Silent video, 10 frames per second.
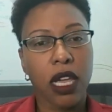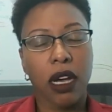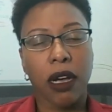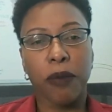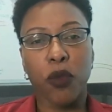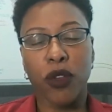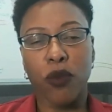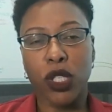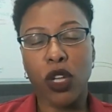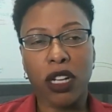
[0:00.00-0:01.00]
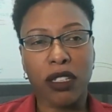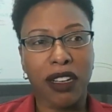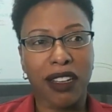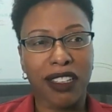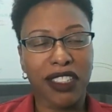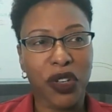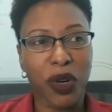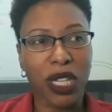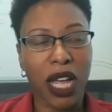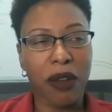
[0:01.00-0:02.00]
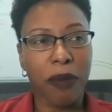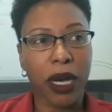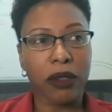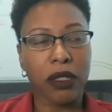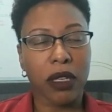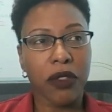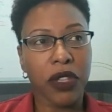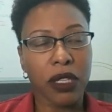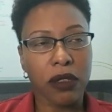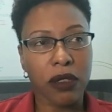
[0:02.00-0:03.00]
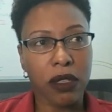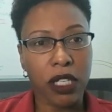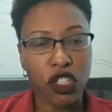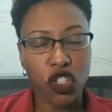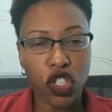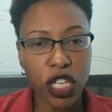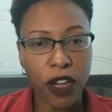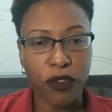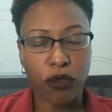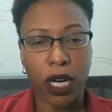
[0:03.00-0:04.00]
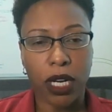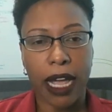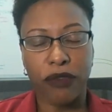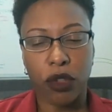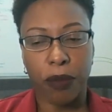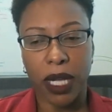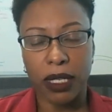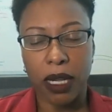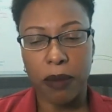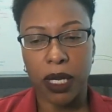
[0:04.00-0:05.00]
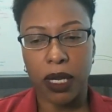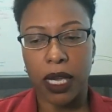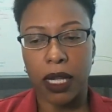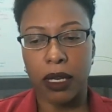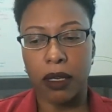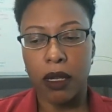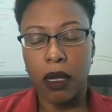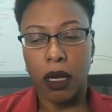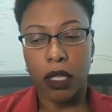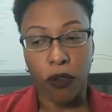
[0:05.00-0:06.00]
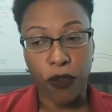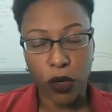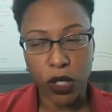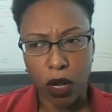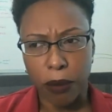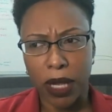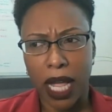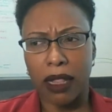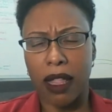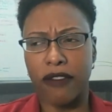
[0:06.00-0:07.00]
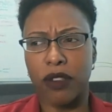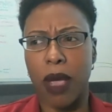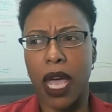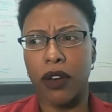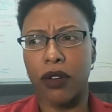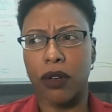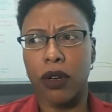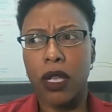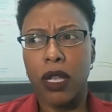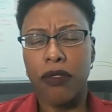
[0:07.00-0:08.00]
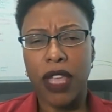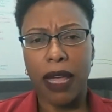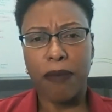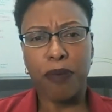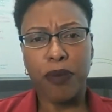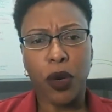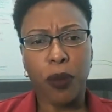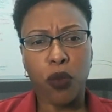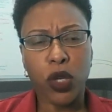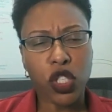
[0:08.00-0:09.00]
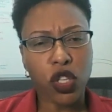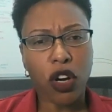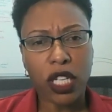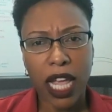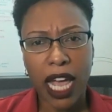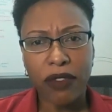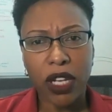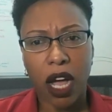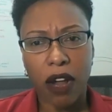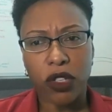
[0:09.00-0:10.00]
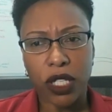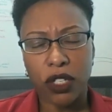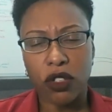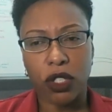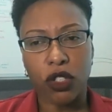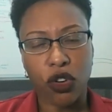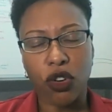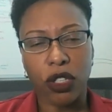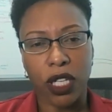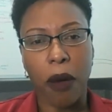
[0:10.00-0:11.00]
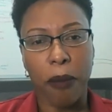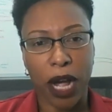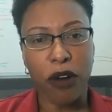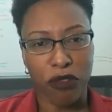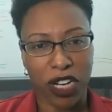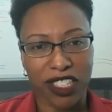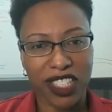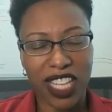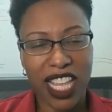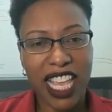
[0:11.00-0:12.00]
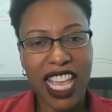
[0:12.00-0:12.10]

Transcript: We talked a lot about this shift right after the pandemic, and focusing on Black Lives Matter, that we started having conversations internally about race.